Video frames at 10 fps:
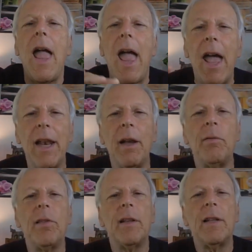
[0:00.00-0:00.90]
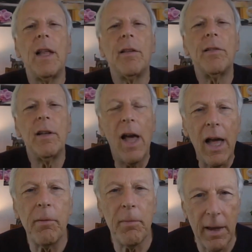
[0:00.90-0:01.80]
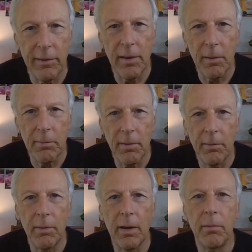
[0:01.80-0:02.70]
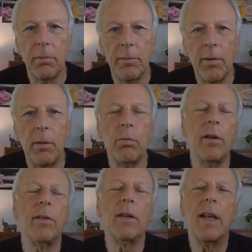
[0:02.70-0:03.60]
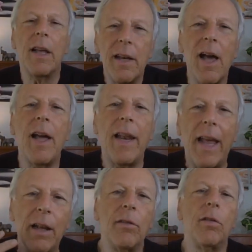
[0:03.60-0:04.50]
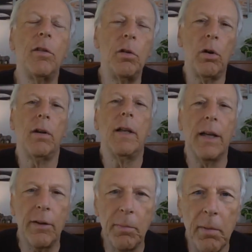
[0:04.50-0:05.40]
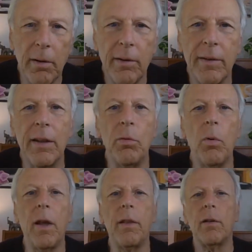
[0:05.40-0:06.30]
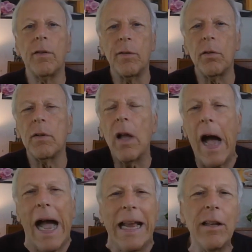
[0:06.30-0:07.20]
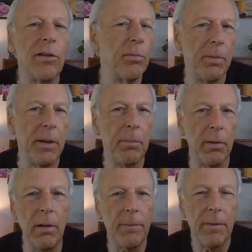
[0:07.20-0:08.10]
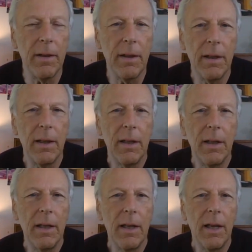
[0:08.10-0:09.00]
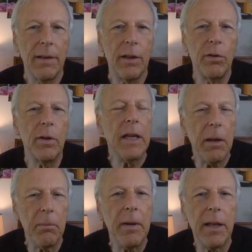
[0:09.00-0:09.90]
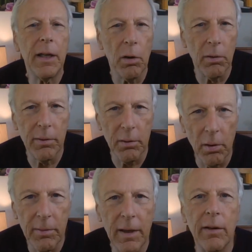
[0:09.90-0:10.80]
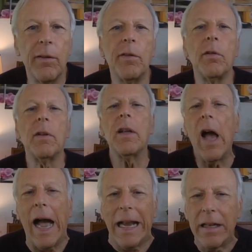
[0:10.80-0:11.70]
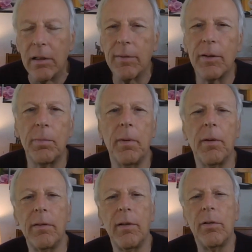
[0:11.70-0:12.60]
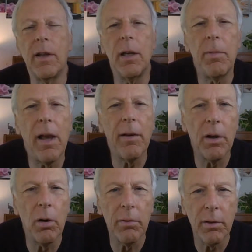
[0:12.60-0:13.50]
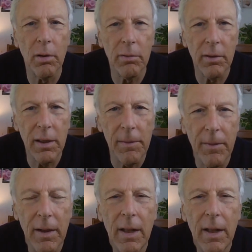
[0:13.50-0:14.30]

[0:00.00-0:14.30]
And everything that is not a match to that vibration cannot enter your experience. That's why there are certain kinds of people that you keep meeting over and over again, certain kinds of experiences you keep having over and over again.